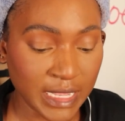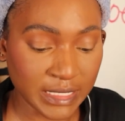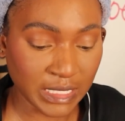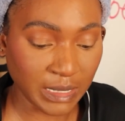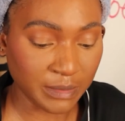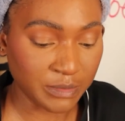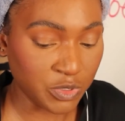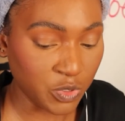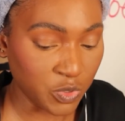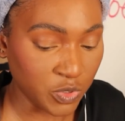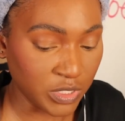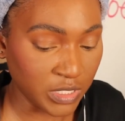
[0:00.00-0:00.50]
as
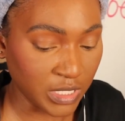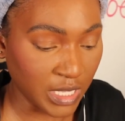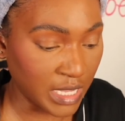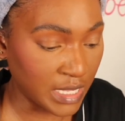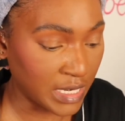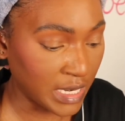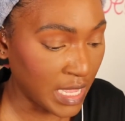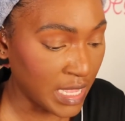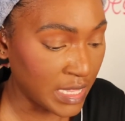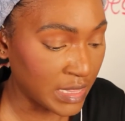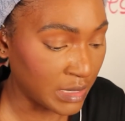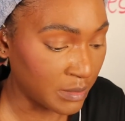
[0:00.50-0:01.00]
I'm using
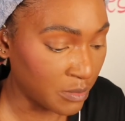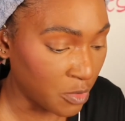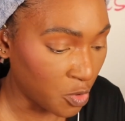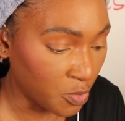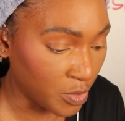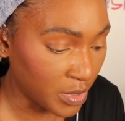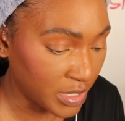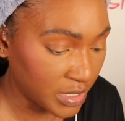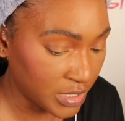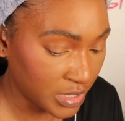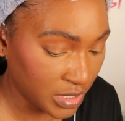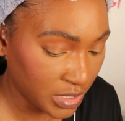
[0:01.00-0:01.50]
it in the
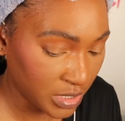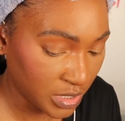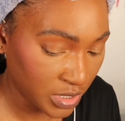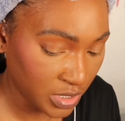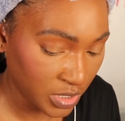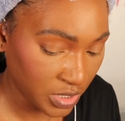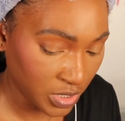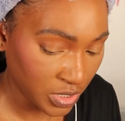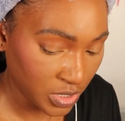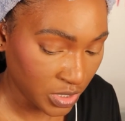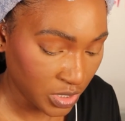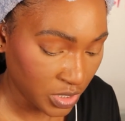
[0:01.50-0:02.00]
moment.
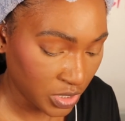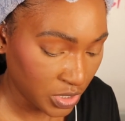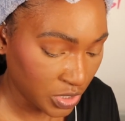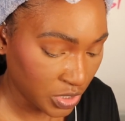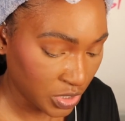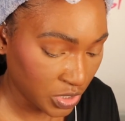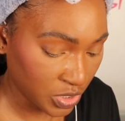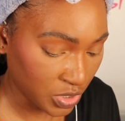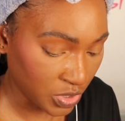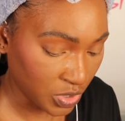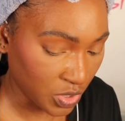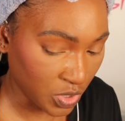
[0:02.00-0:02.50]

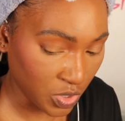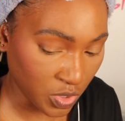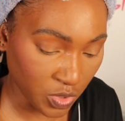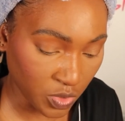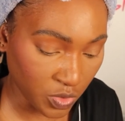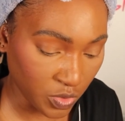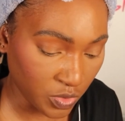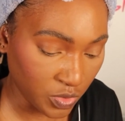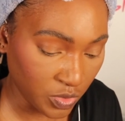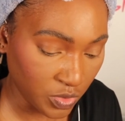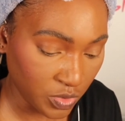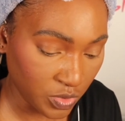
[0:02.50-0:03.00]

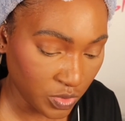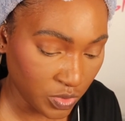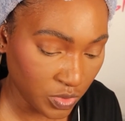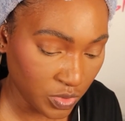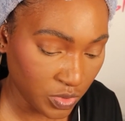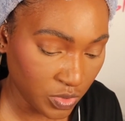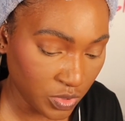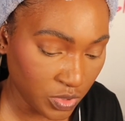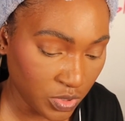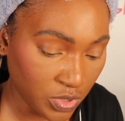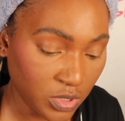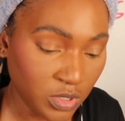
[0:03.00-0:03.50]
So,
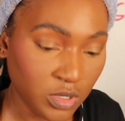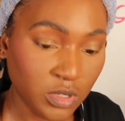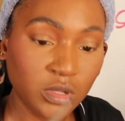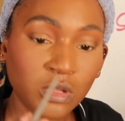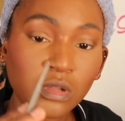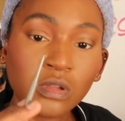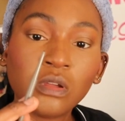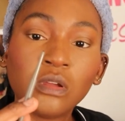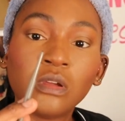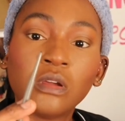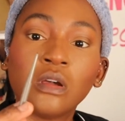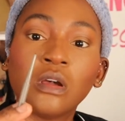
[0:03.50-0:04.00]

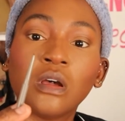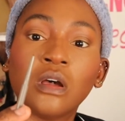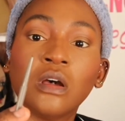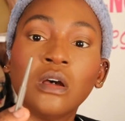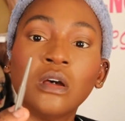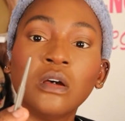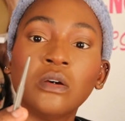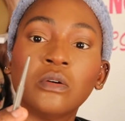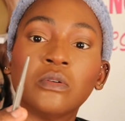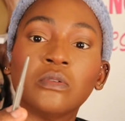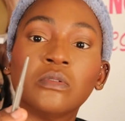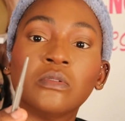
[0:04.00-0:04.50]

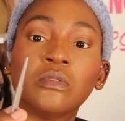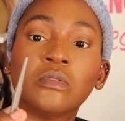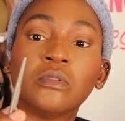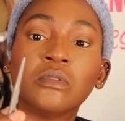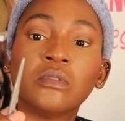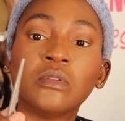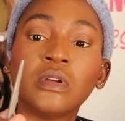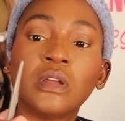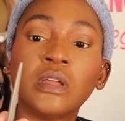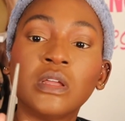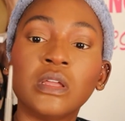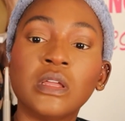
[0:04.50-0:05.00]

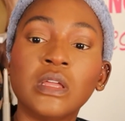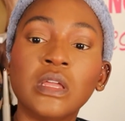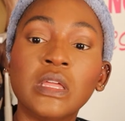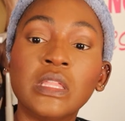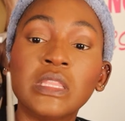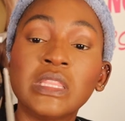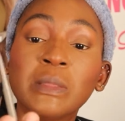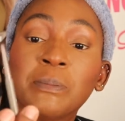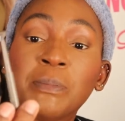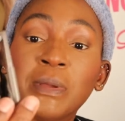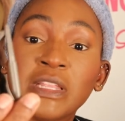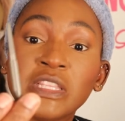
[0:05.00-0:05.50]

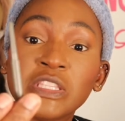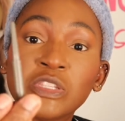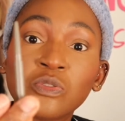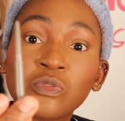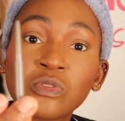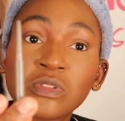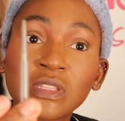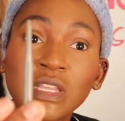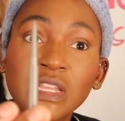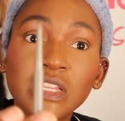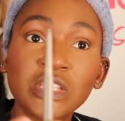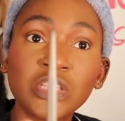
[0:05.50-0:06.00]
oh, the
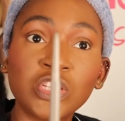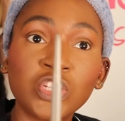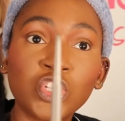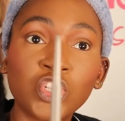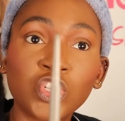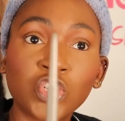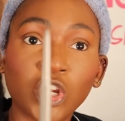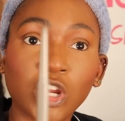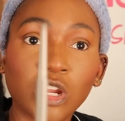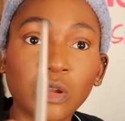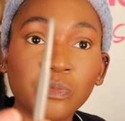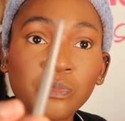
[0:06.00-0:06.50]
pencil's nice and
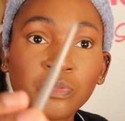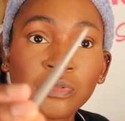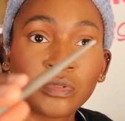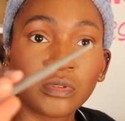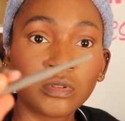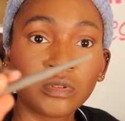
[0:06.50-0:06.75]
sharp.